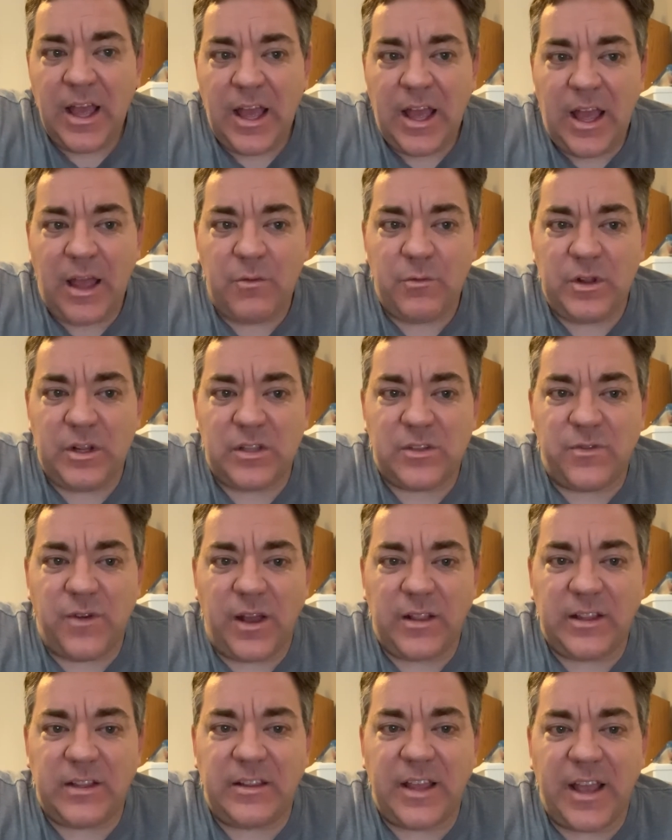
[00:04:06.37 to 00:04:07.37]
And when he's
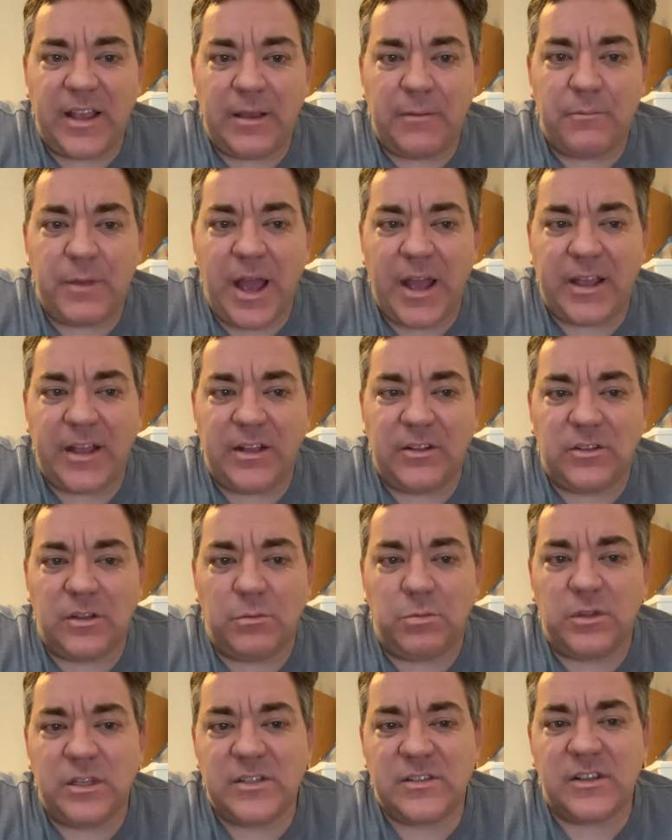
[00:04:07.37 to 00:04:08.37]
finally taken back into
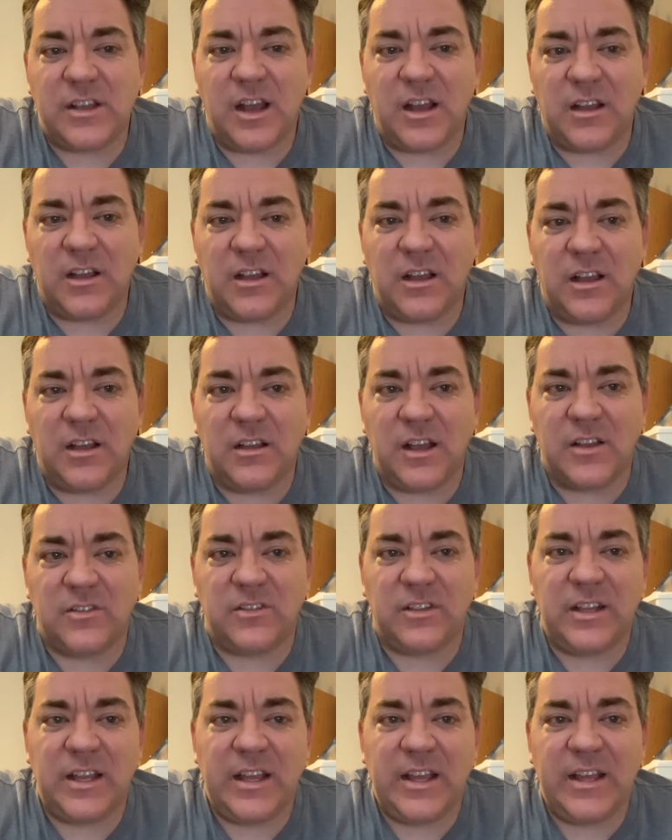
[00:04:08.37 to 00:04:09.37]
police
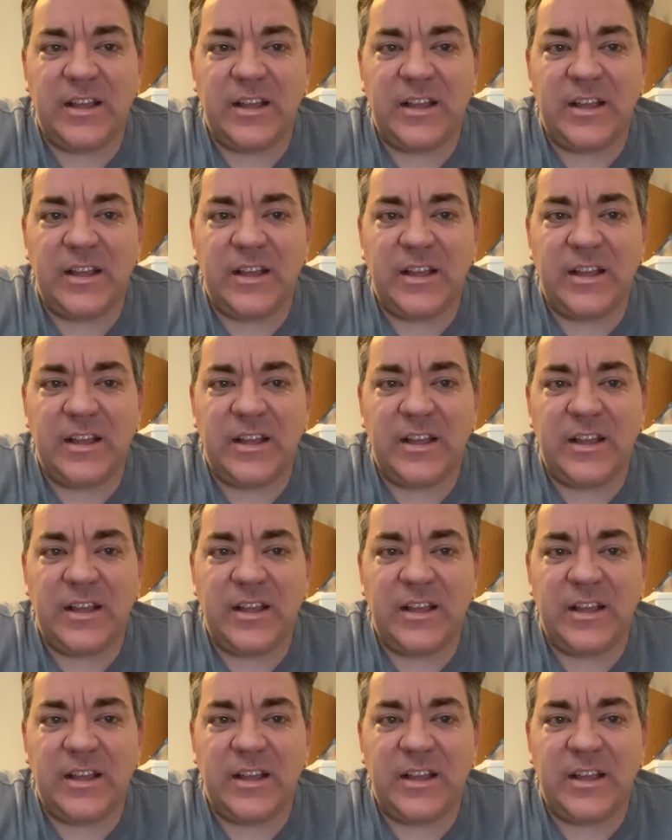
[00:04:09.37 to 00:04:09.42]
custody,